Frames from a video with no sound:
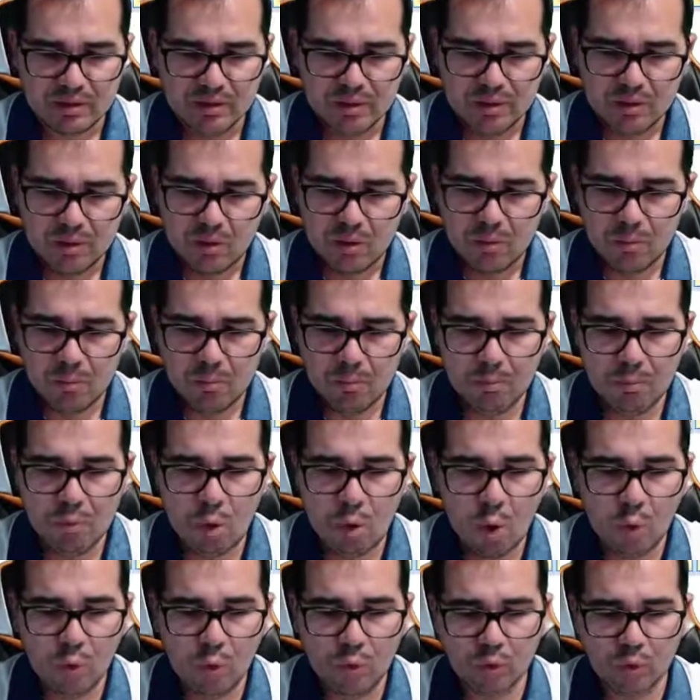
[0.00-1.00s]

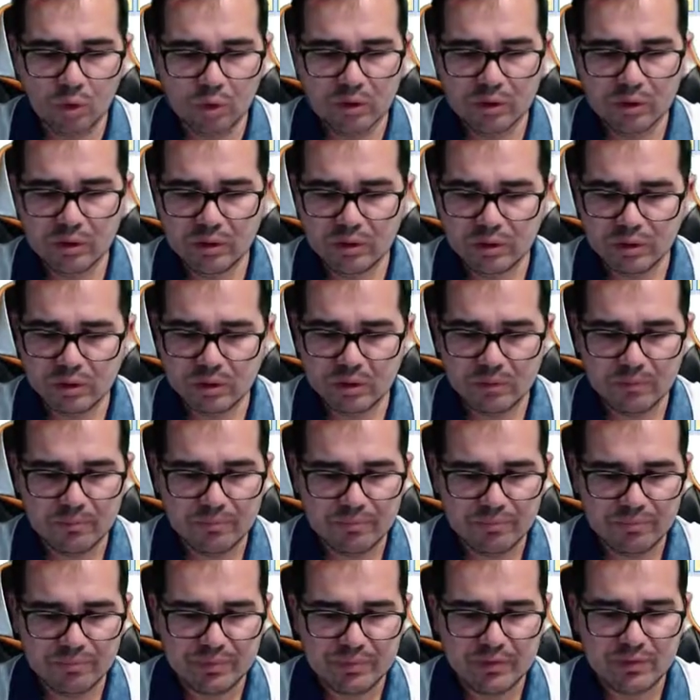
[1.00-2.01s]
motor
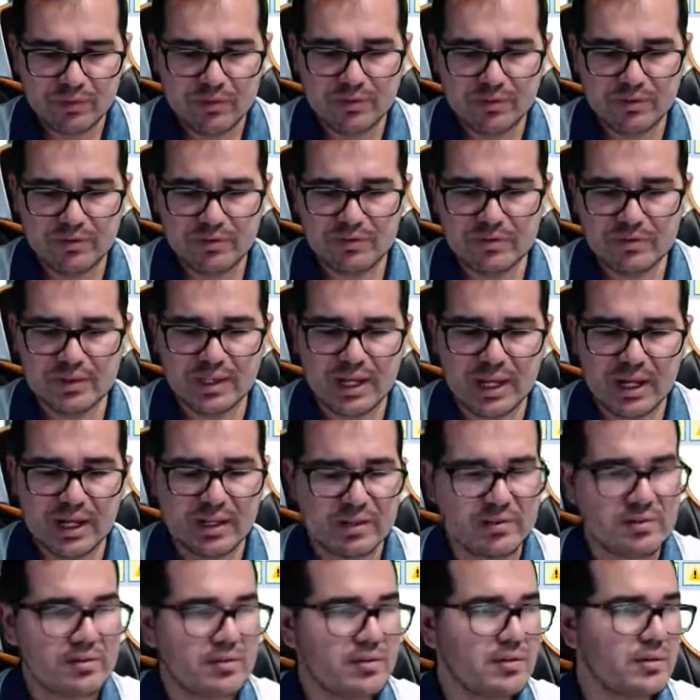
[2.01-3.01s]

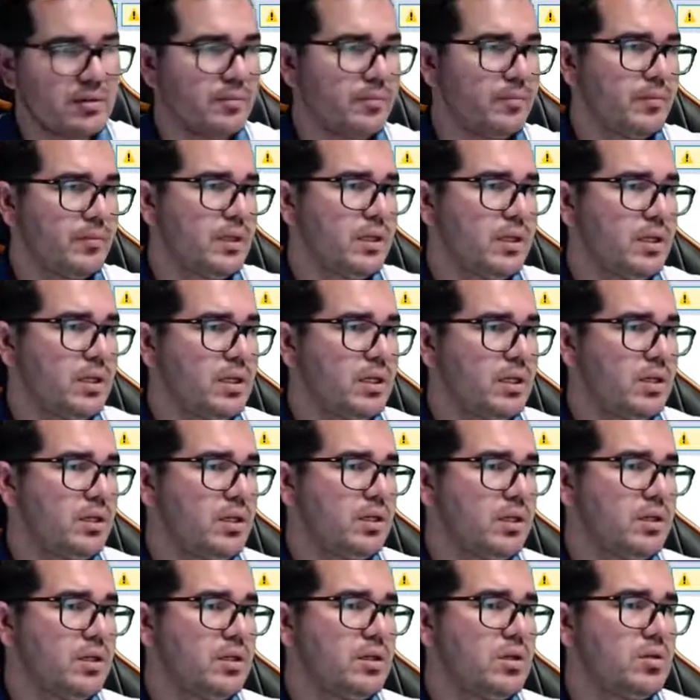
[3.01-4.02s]
status.
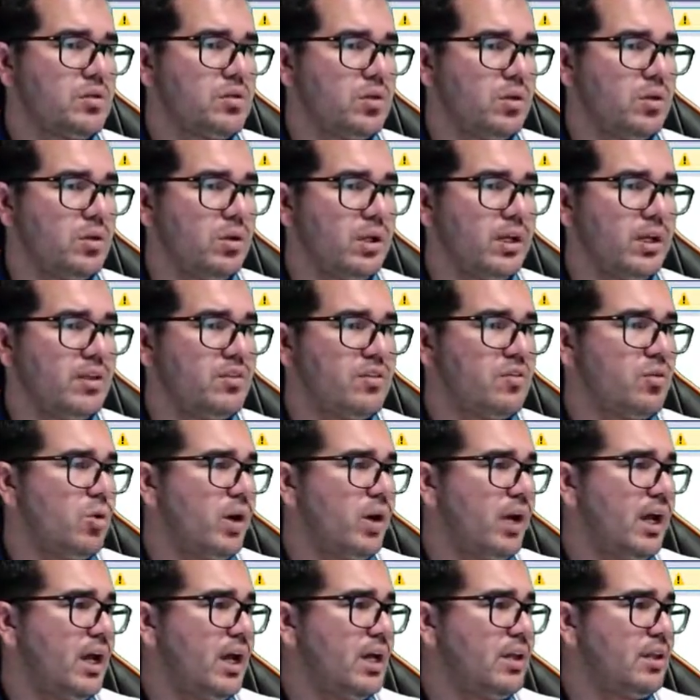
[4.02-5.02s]
So let's go
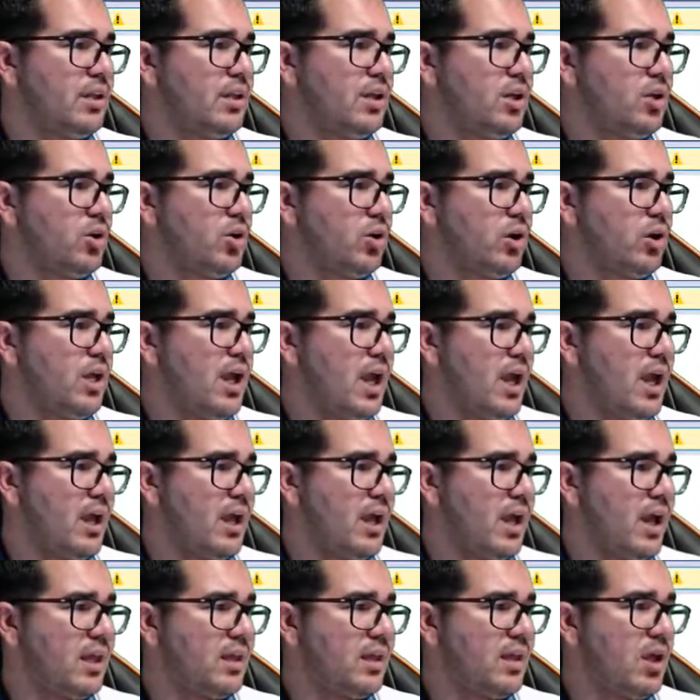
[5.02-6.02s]
ahead and click OK.
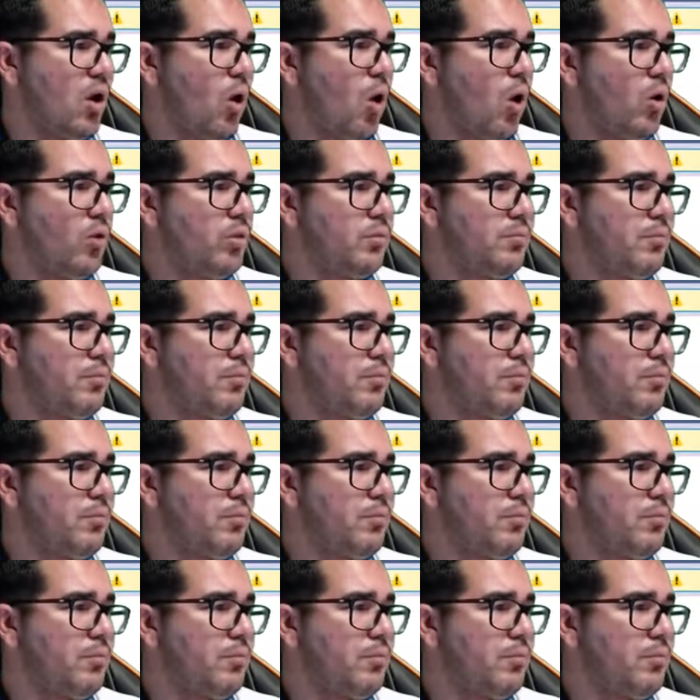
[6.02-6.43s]
And on main